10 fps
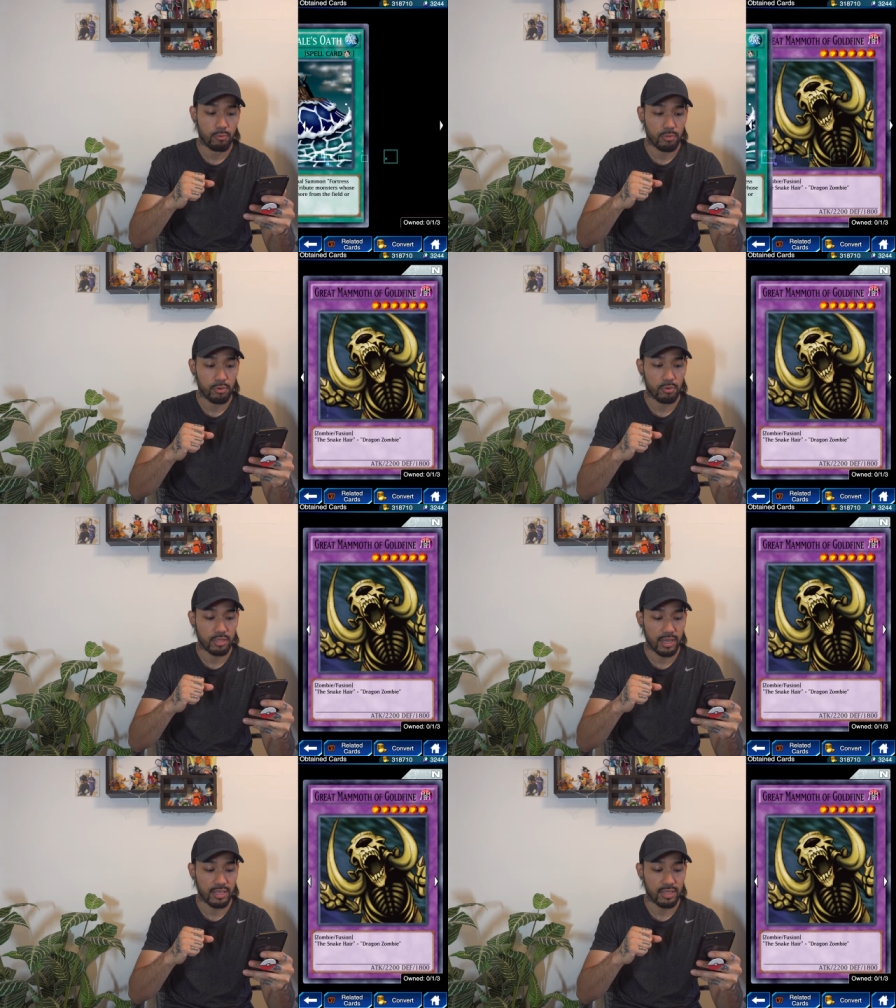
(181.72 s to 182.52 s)
We
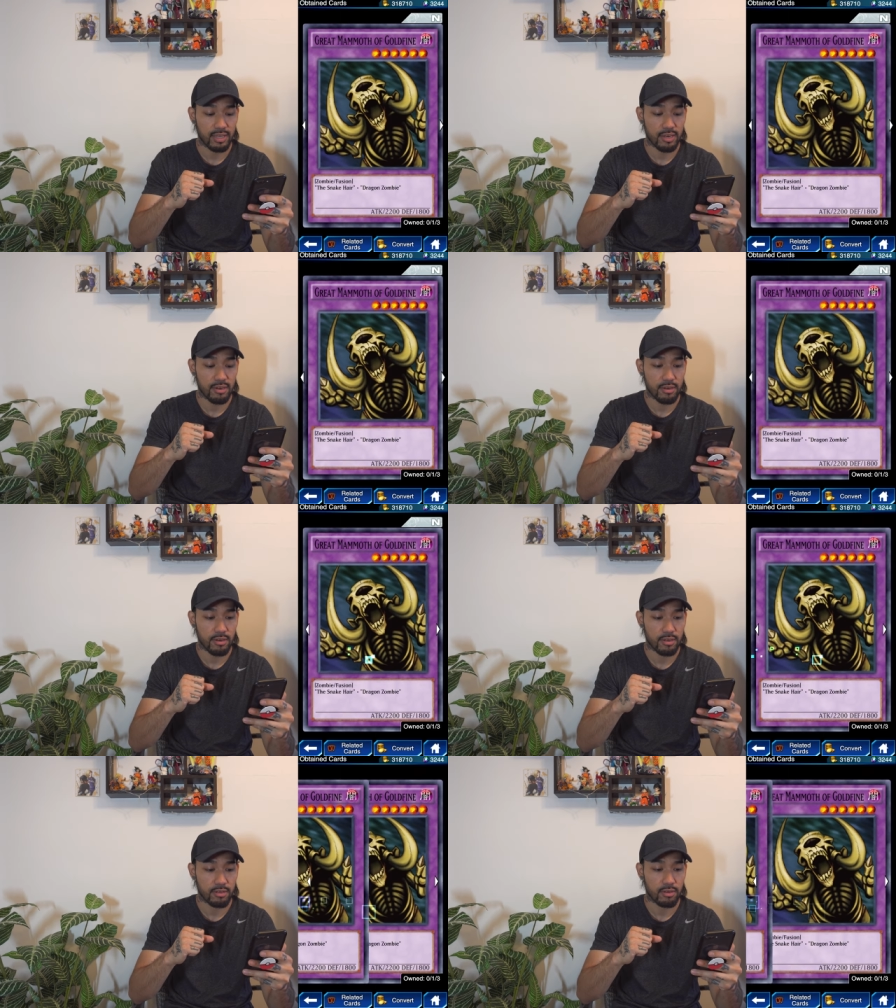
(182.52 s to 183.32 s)
pulled that
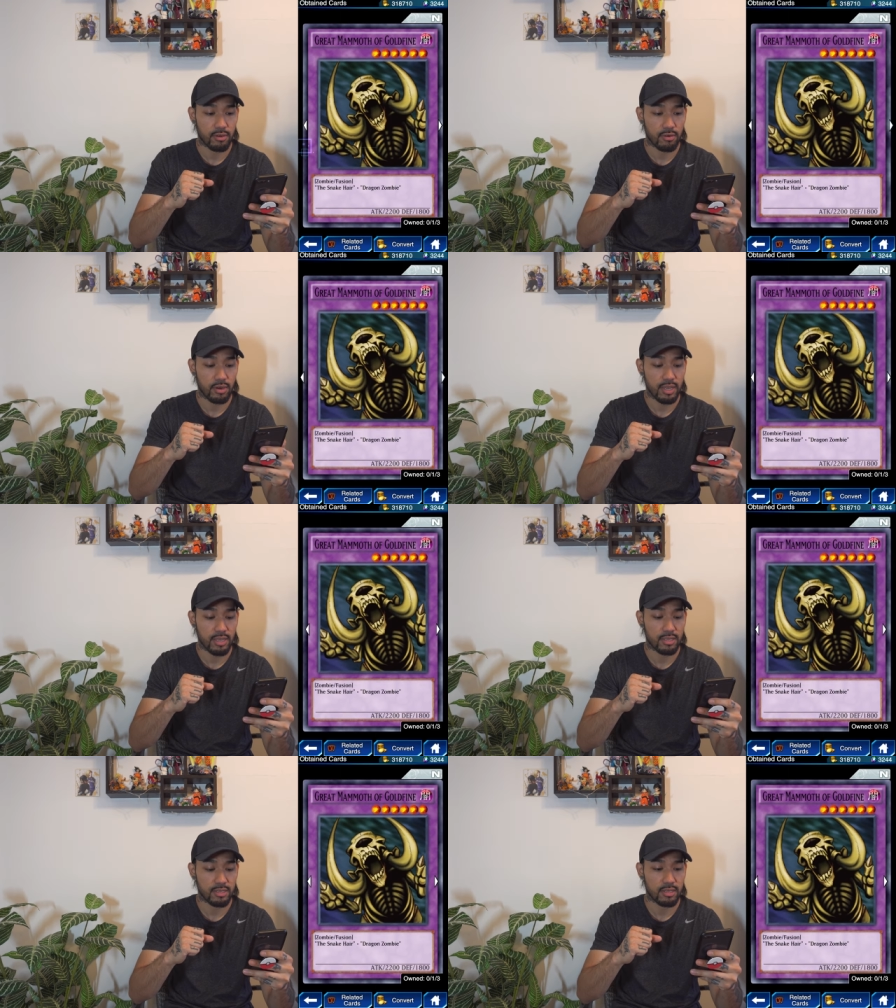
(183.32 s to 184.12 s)
there. All
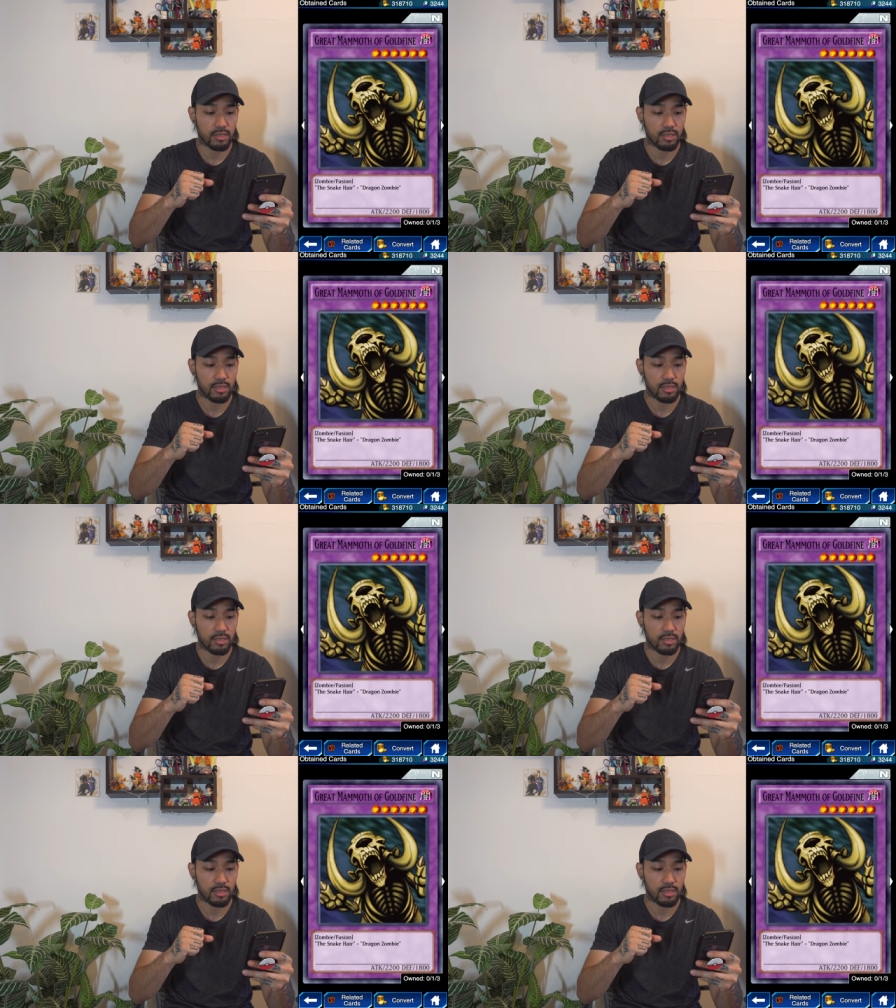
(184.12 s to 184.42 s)
right.